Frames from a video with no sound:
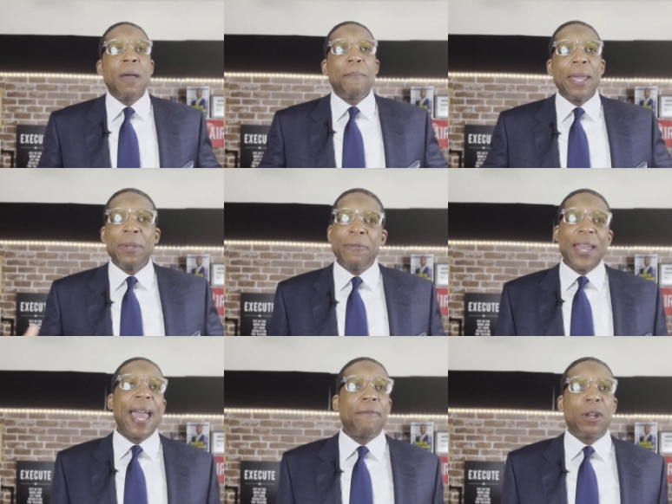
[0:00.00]
maybe even
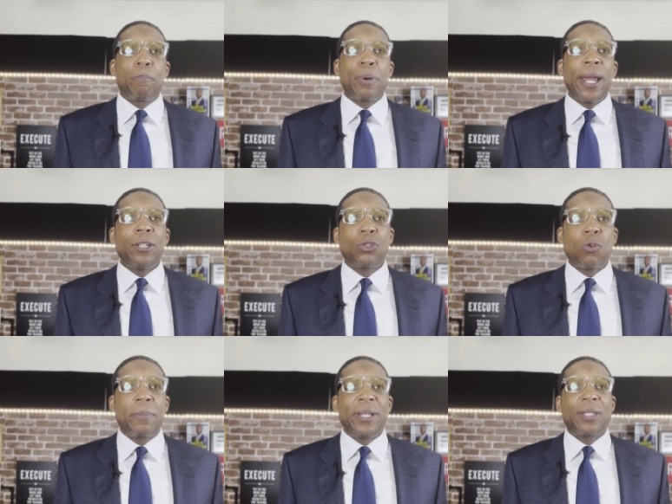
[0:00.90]
having a
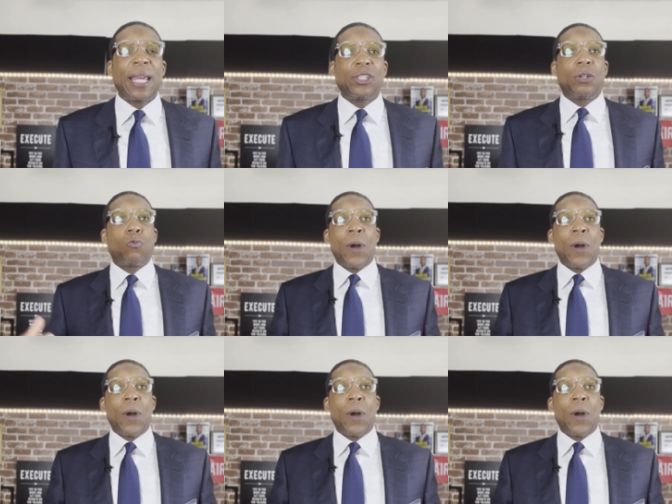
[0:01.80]
brainstorming session